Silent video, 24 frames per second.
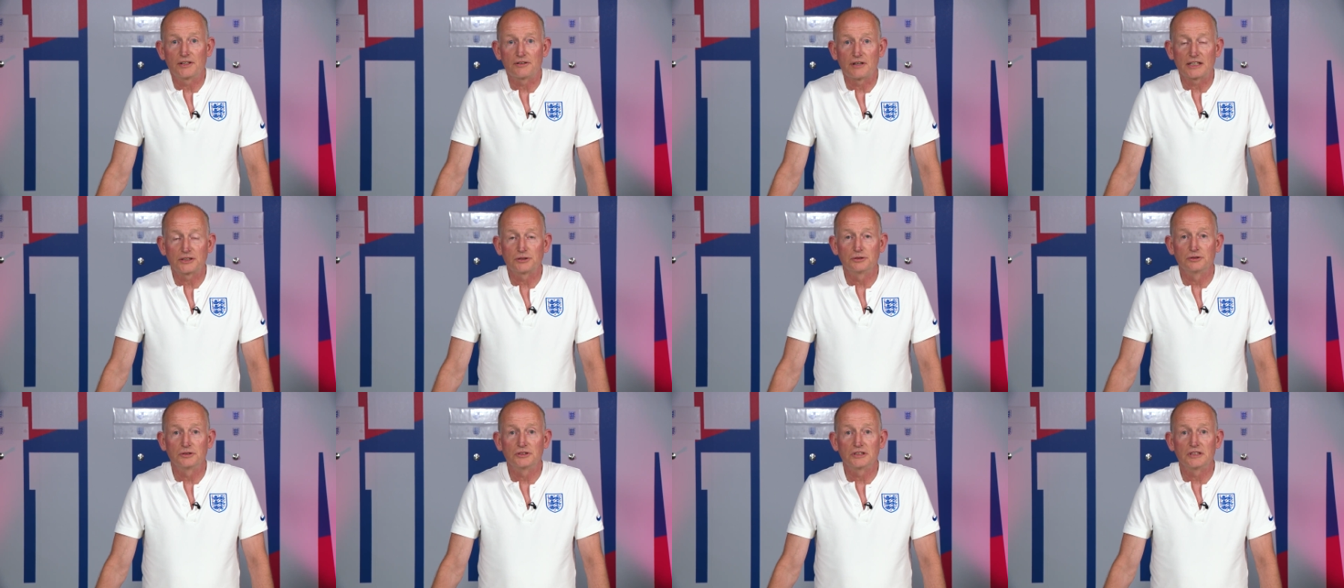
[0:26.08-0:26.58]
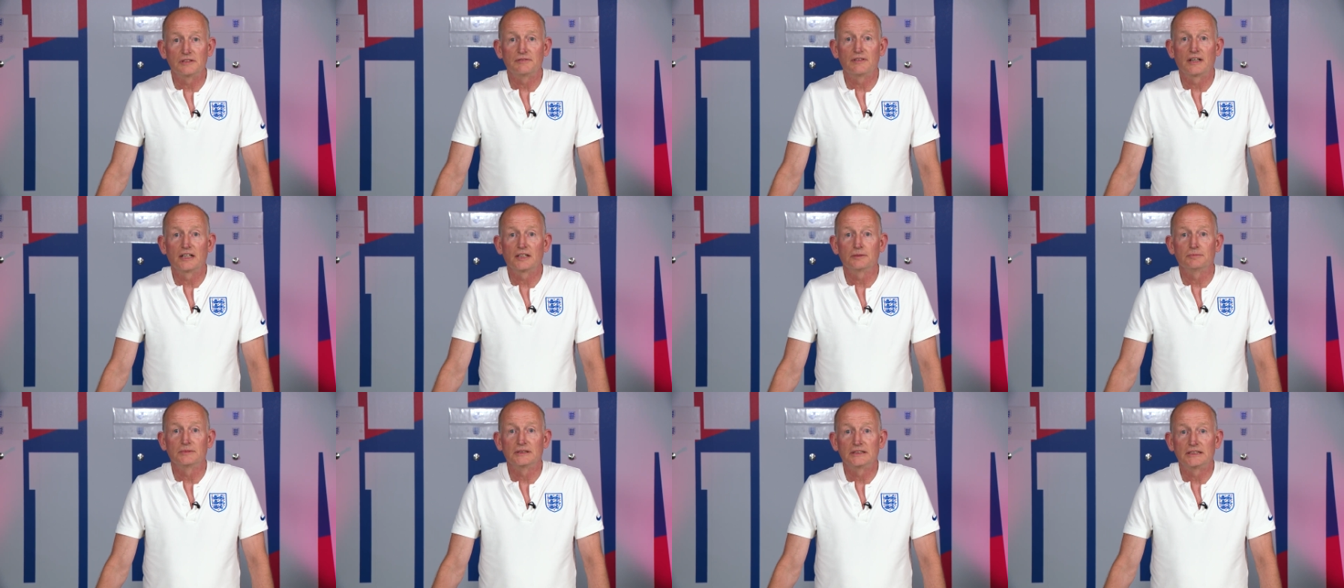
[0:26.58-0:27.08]
Grassroots
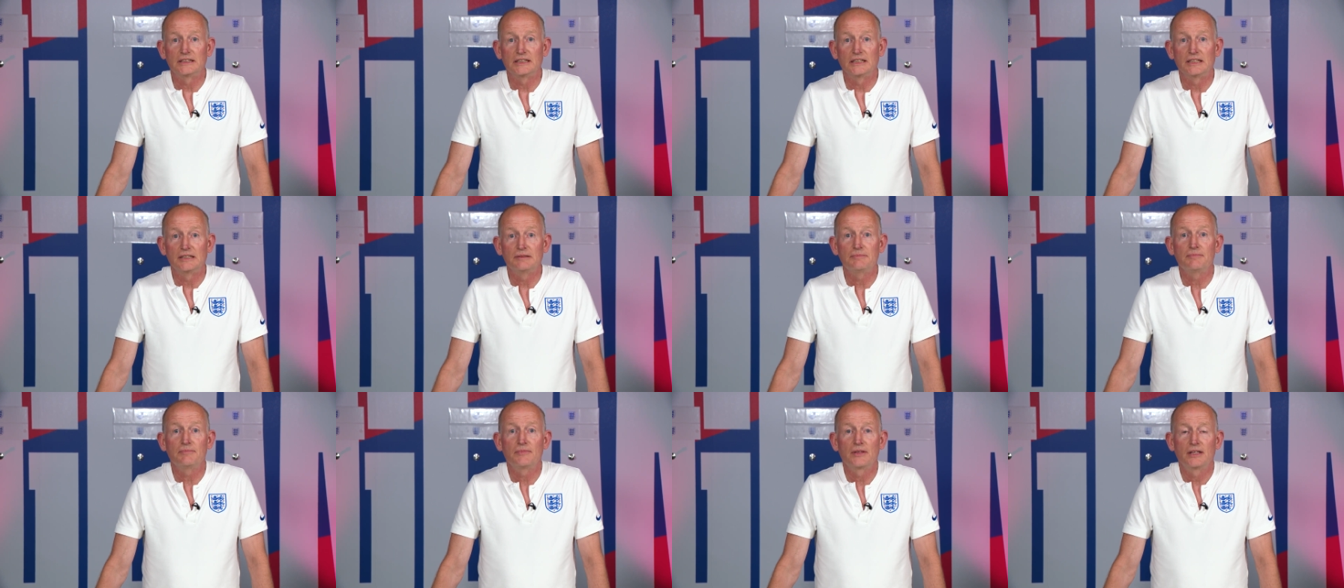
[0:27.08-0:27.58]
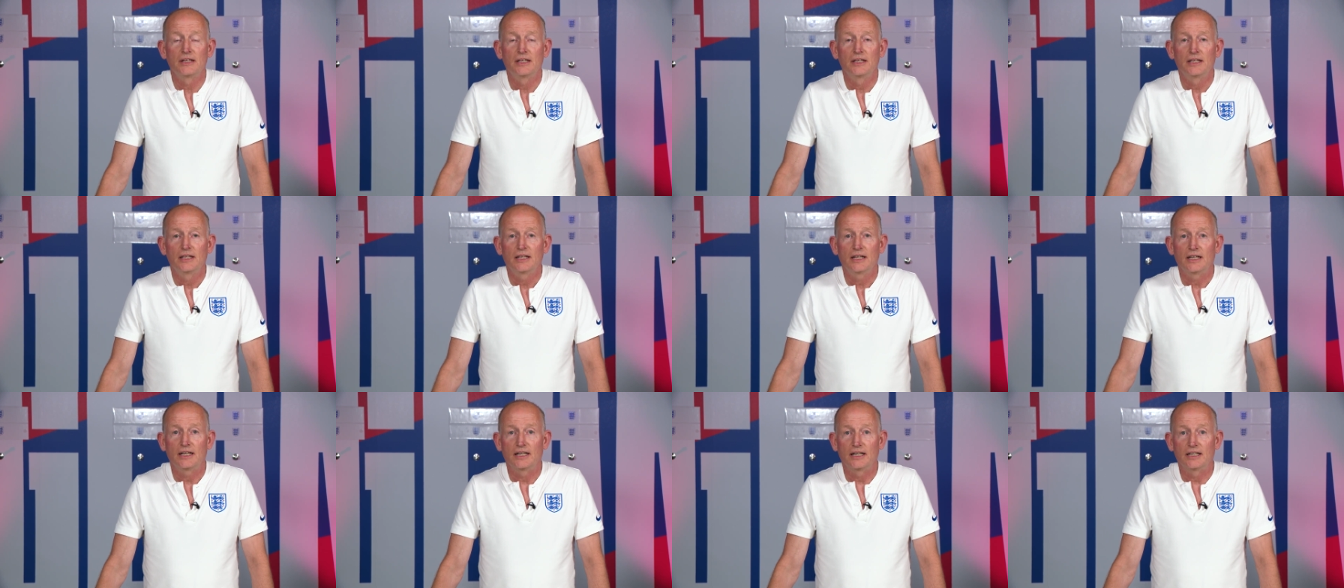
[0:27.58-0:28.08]
Development Team
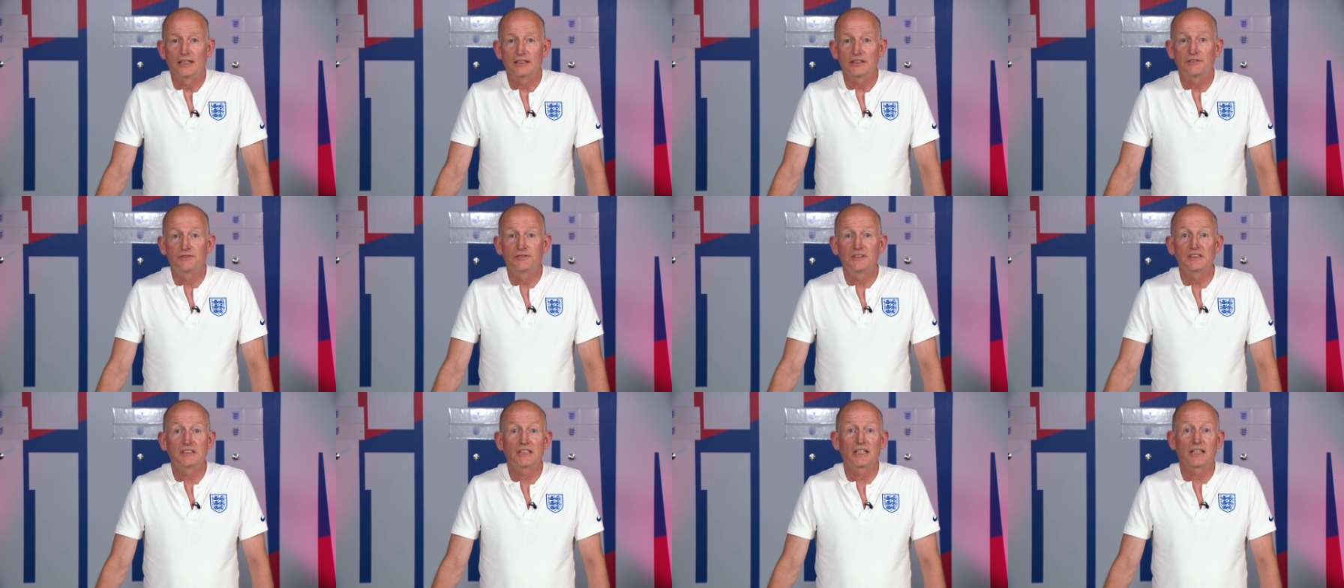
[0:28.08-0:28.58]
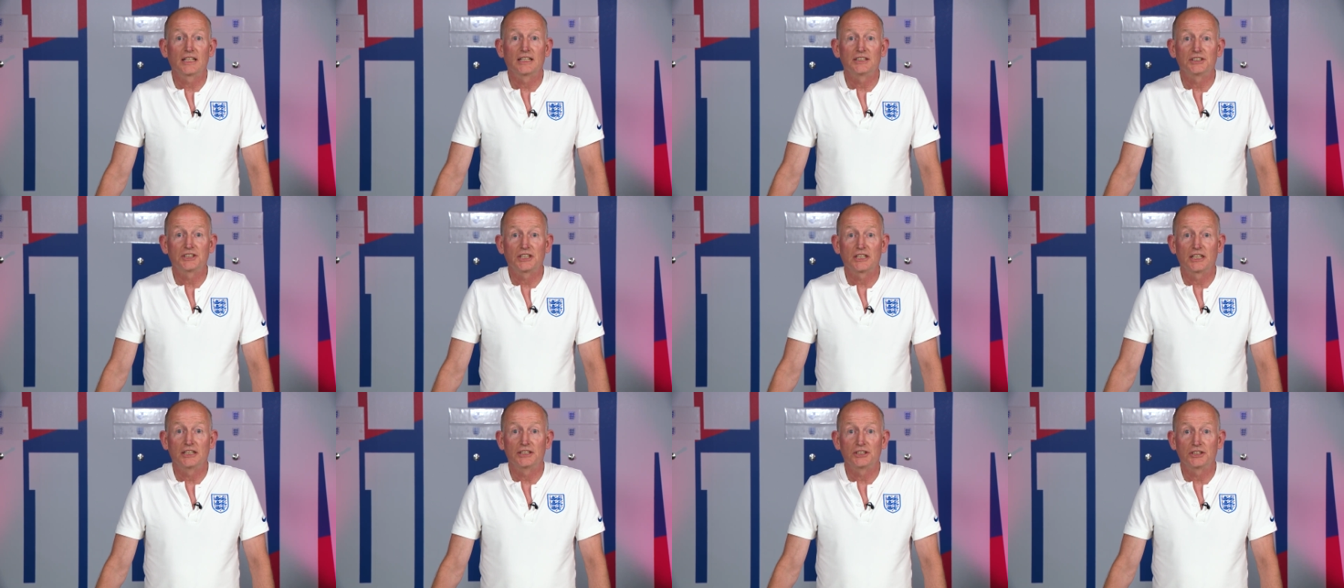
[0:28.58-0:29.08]
as Physical
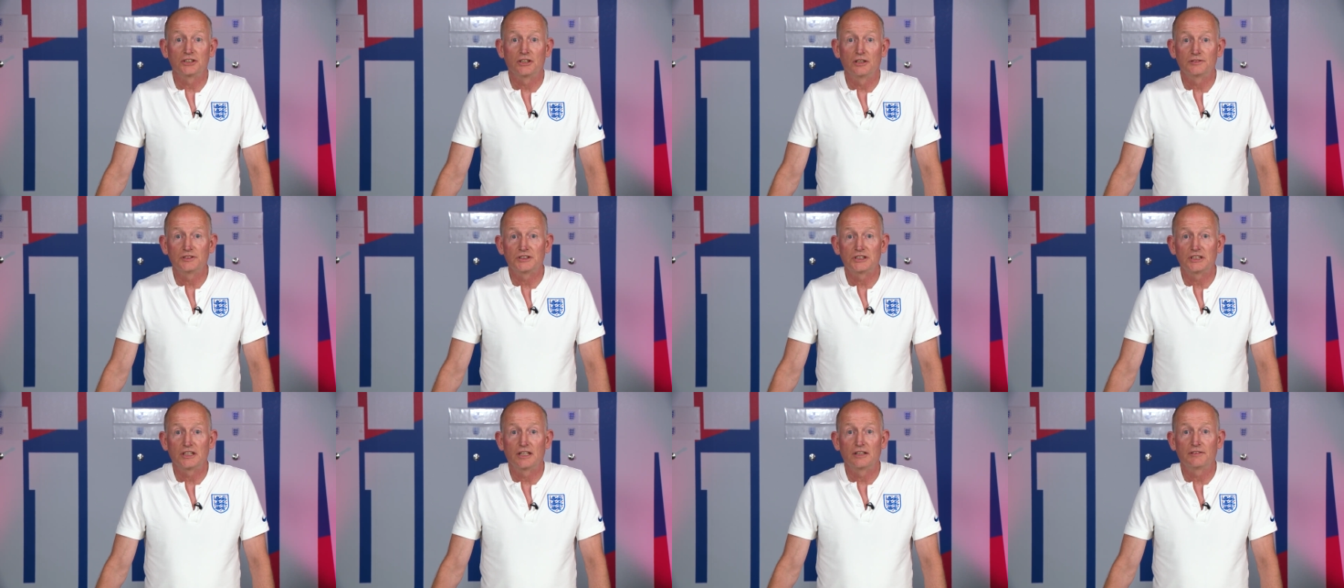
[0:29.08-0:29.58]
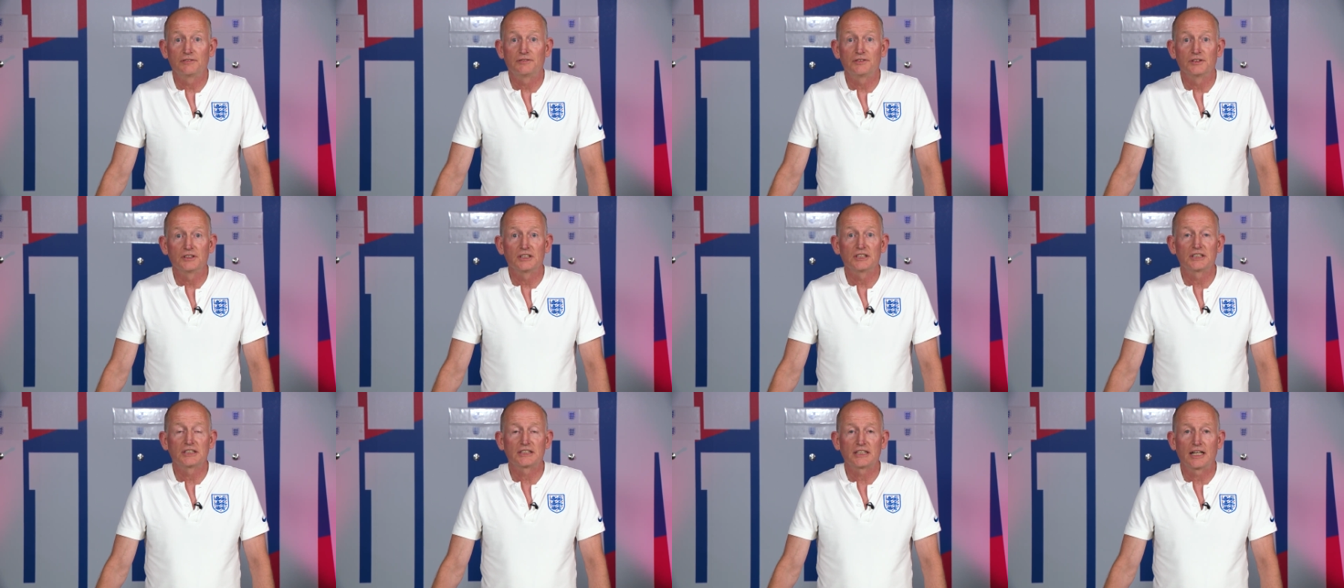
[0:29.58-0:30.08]
Education Officer for
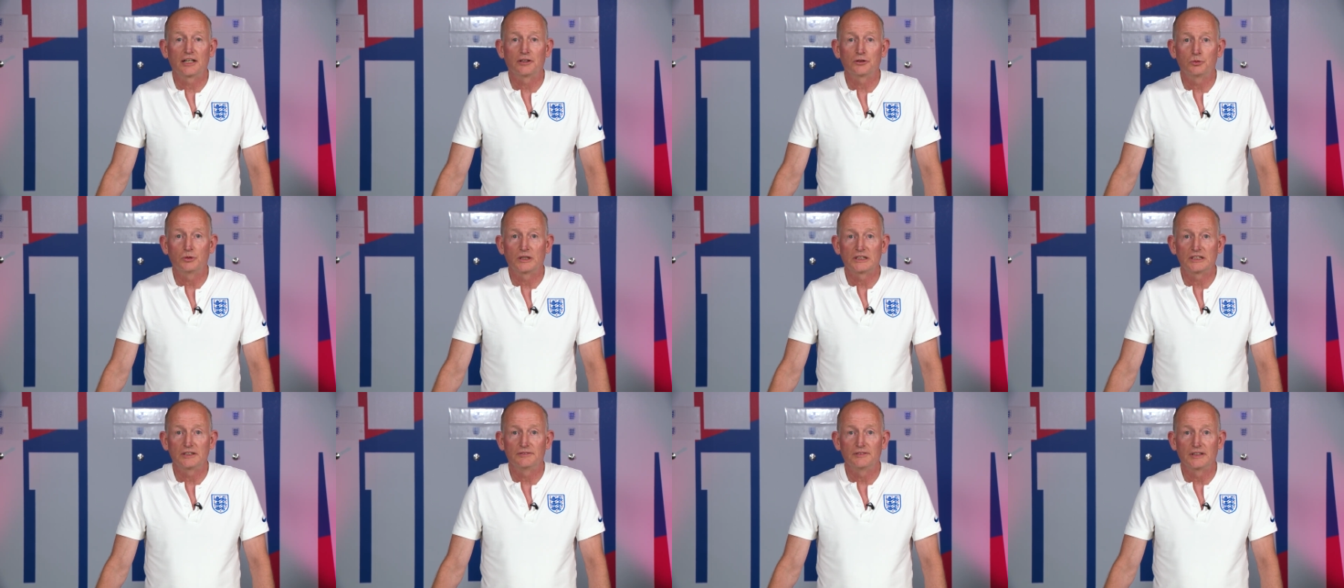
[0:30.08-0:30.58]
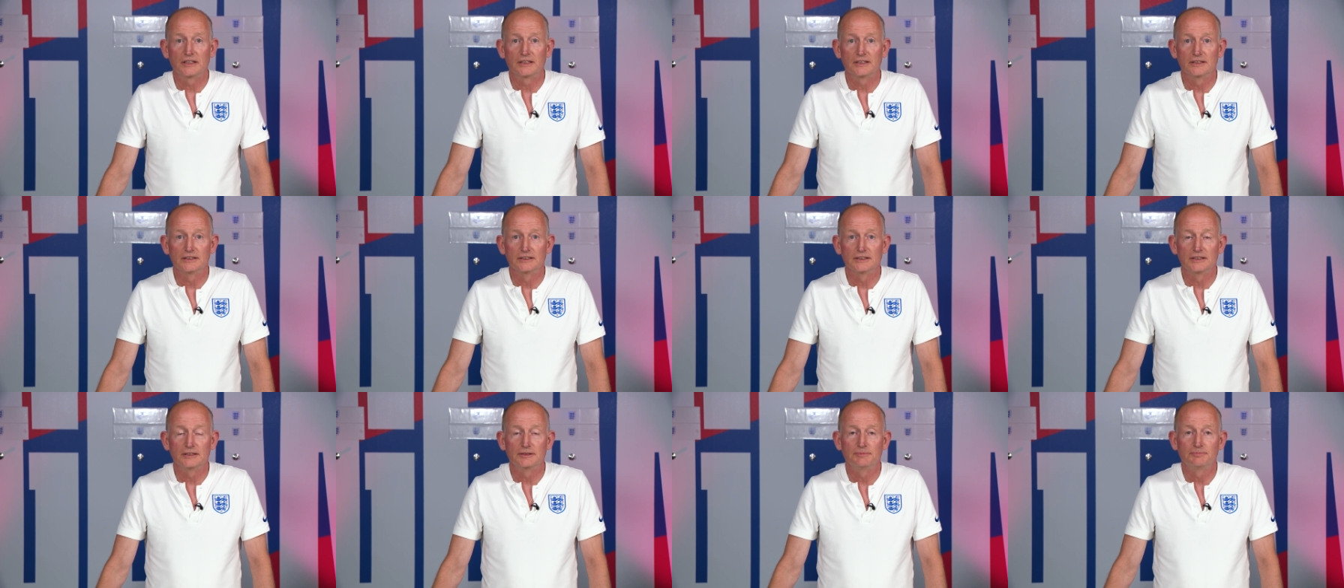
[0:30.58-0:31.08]
the Southwest of
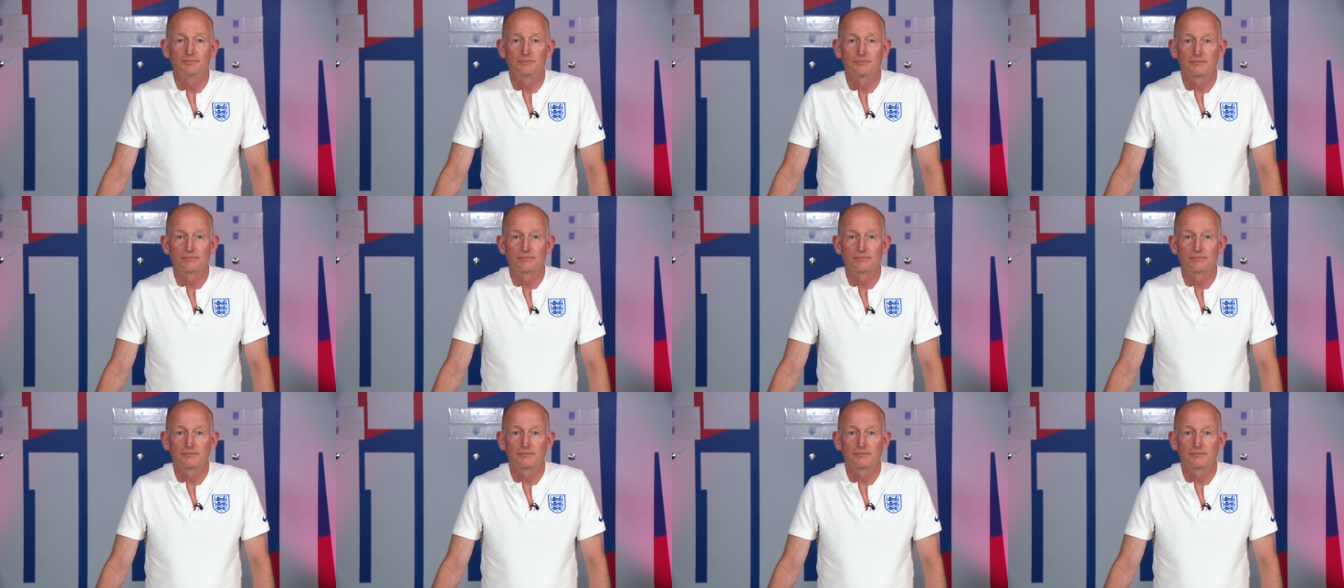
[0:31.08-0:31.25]
England.